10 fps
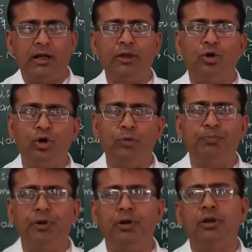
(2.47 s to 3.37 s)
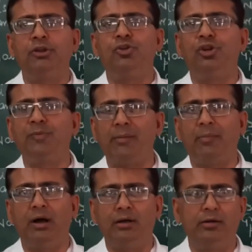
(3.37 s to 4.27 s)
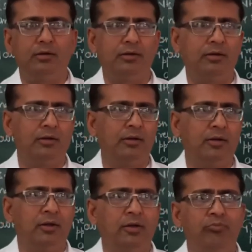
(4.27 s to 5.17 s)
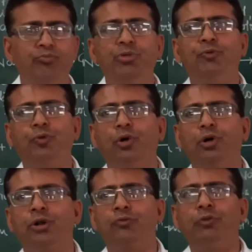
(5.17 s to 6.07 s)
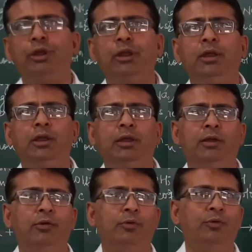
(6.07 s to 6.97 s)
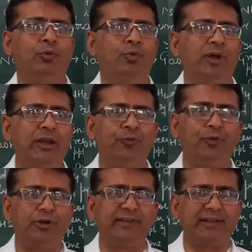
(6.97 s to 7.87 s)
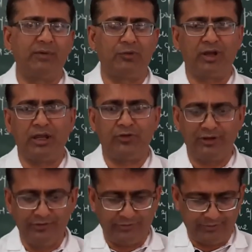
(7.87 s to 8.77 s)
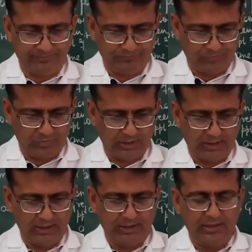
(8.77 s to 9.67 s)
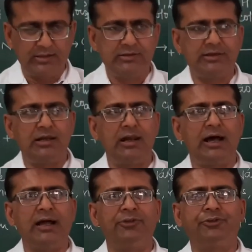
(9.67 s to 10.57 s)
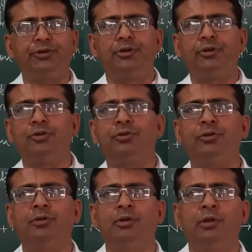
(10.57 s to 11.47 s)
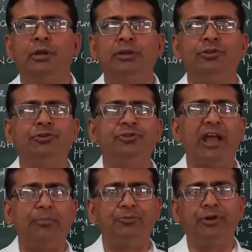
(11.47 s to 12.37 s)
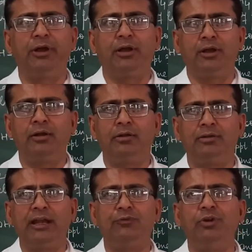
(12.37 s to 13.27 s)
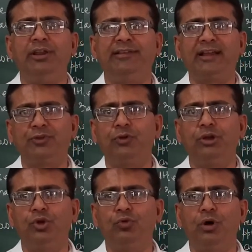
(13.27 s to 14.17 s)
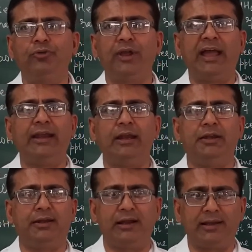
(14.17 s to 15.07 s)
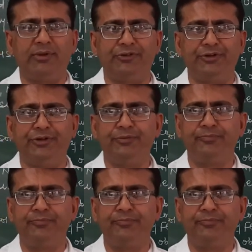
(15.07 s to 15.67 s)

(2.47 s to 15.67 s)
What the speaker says: I hope you remember before we went for the summer vacations, the last chapter that we discussed with you was analytical chemistry.